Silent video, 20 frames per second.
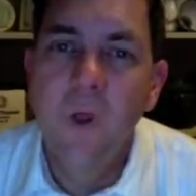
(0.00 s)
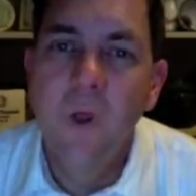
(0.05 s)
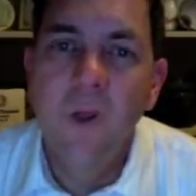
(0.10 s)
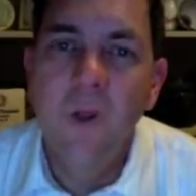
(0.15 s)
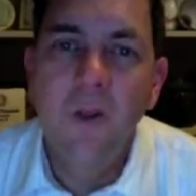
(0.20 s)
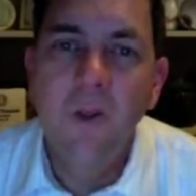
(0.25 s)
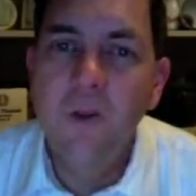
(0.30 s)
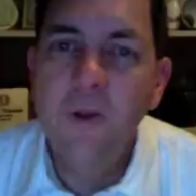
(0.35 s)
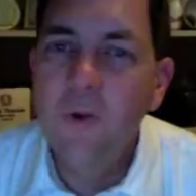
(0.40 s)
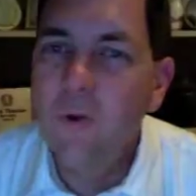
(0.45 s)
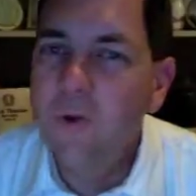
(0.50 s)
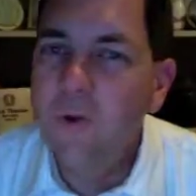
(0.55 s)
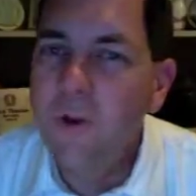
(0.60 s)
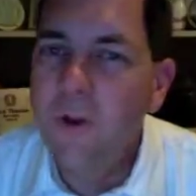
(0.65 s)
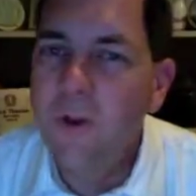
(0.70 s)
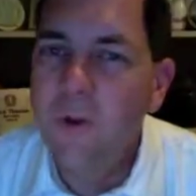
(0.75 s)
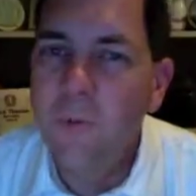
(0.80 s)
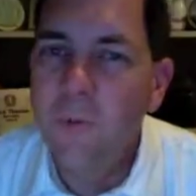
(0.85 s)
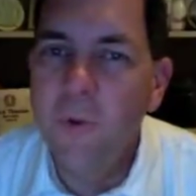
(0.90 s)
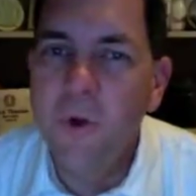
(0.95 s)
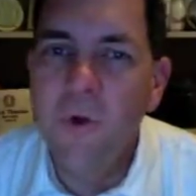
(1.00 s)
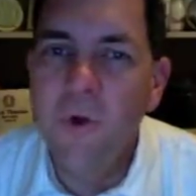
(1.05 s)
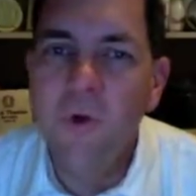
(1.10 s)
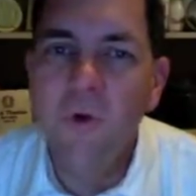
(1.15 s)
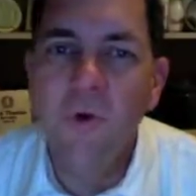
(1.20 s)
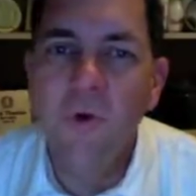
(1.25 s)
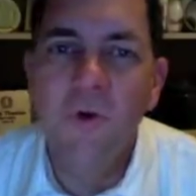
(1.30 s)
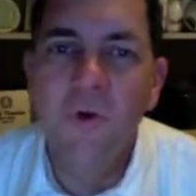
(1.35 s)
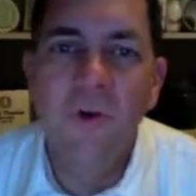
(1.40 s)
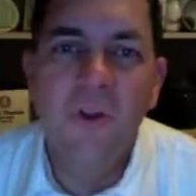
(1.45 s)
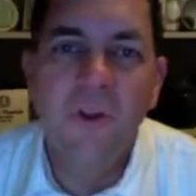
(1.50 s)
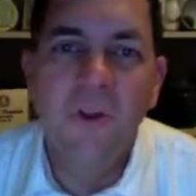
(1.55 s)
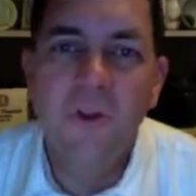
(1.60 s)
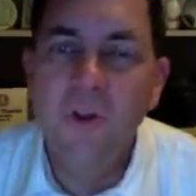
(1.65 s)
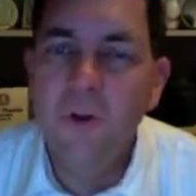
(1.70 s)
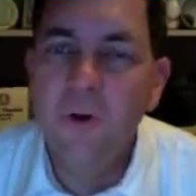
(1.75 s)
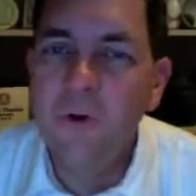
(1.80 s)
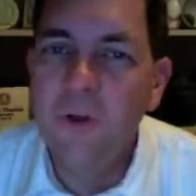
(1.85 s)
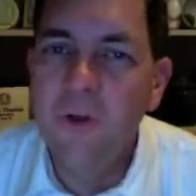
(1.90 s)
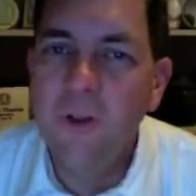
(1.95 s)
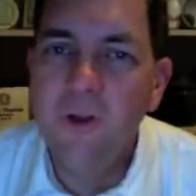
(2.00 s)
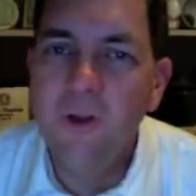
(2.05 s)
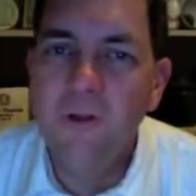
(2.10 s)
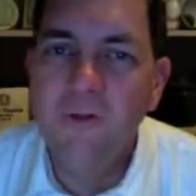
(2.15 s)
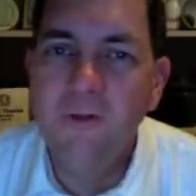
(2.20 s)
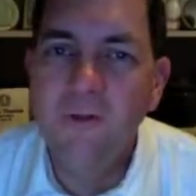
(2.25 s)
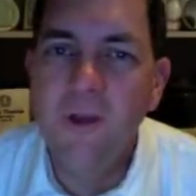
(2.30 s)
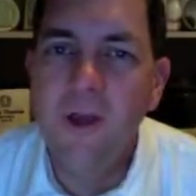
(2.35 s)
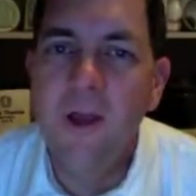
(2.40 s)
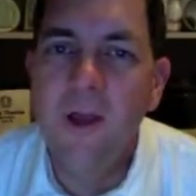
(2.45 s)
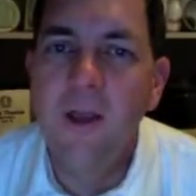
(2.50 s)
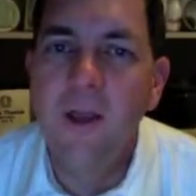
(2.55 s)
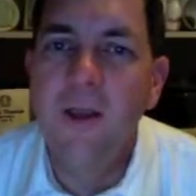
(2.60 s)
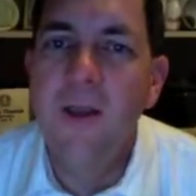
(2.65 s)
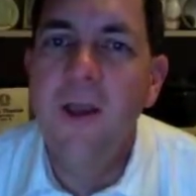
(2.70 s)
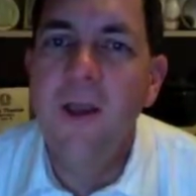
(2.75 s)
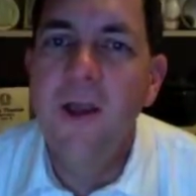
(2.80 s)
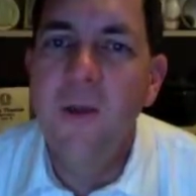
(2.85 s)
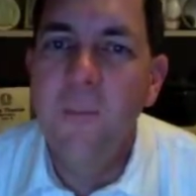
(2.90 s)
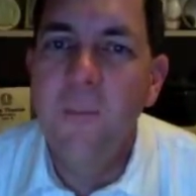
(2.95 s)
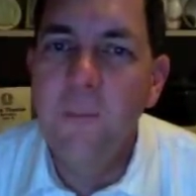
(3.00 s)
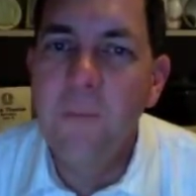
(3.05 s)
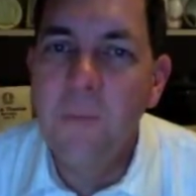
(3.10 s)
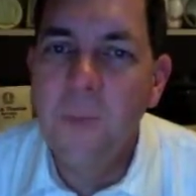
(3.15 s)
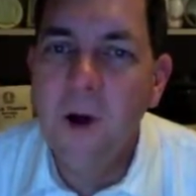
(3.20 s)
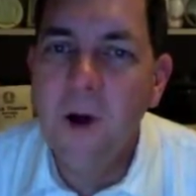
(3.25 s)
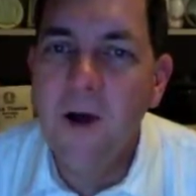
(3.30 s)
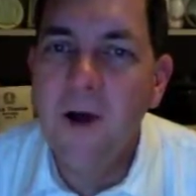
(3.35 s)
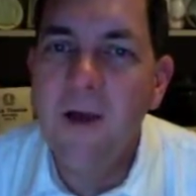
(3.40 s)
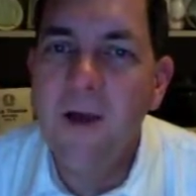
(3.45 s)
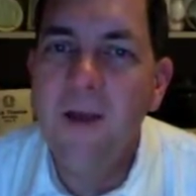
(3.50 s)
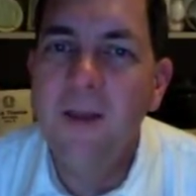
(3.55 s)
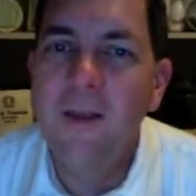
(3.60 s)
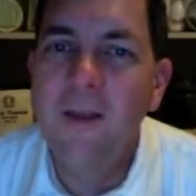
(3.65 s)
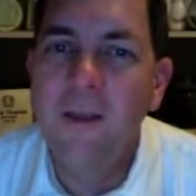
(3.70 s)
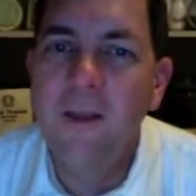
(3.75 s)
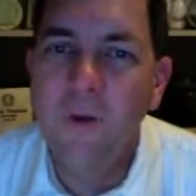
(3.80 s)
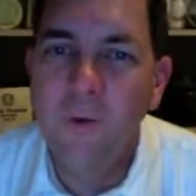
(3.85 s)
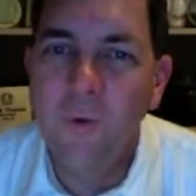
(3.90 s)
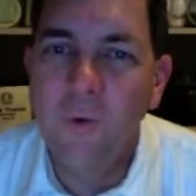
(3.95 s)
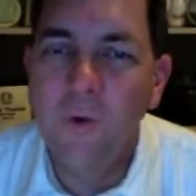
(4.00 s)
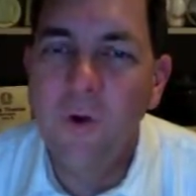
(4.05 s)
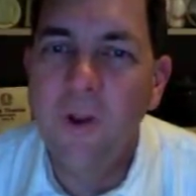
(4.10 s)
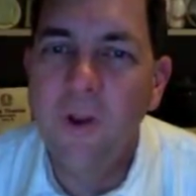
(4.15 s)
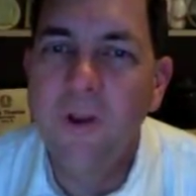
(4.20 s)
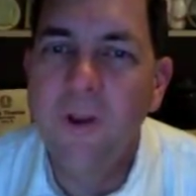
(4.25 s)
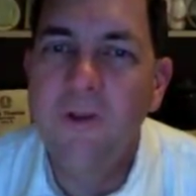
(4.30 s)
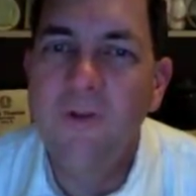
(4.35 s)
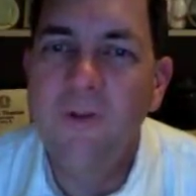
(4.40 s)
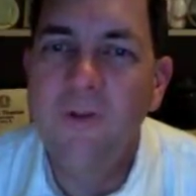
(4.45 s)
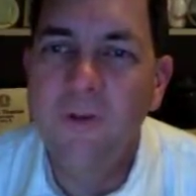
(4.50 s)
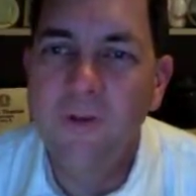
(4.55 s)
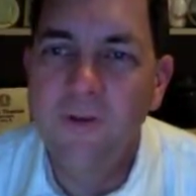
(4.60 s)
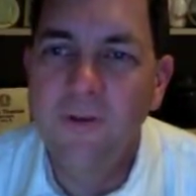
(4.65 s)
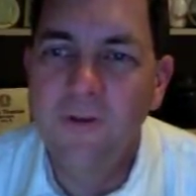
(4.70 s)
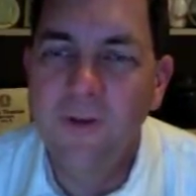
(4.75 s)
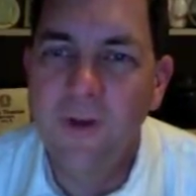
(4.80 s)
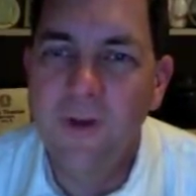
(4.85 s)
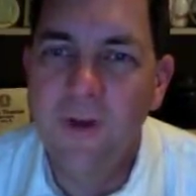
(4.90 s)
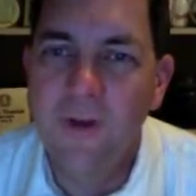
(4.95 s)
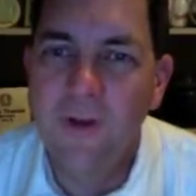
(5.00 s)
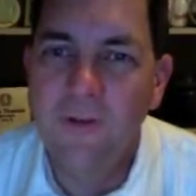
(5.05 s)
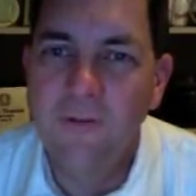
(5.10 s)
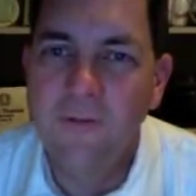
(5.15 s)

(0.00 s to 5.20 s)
You don't need a miracle. You don't need a sign. My grace is enough.